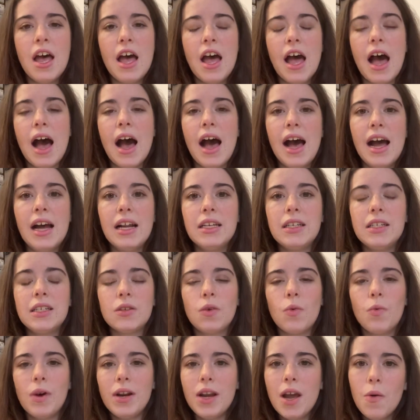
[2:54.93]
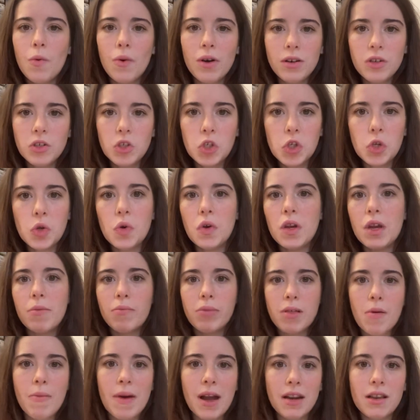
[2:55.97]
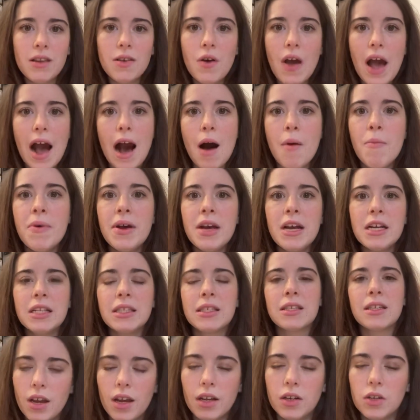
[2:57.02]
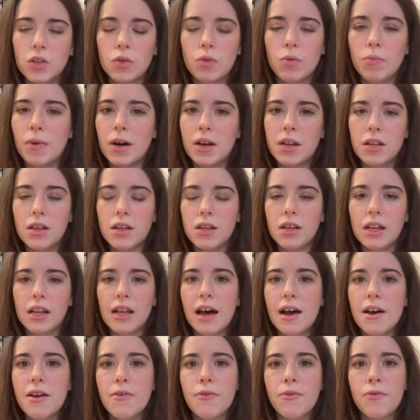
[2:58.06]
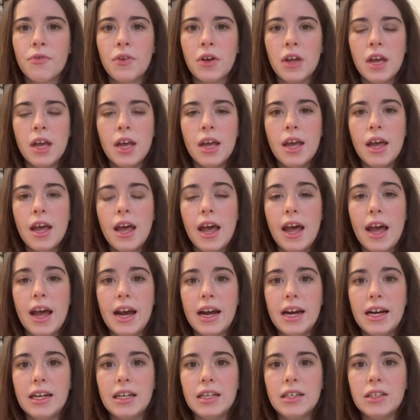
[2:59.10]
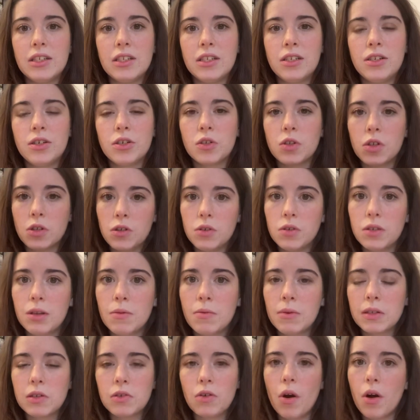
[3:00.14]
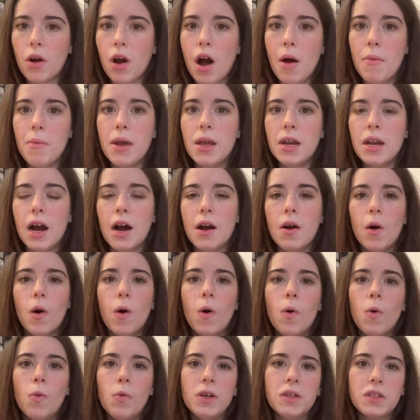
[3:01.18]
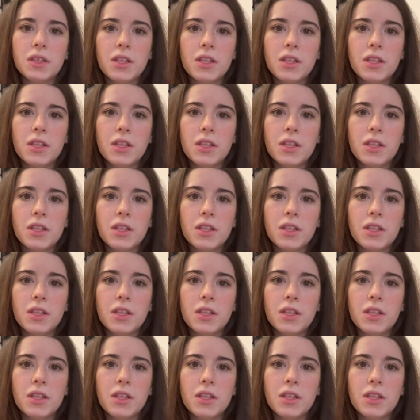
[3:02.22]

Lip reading: And when I want to implement new habits into my life and there's a new semester coming, I always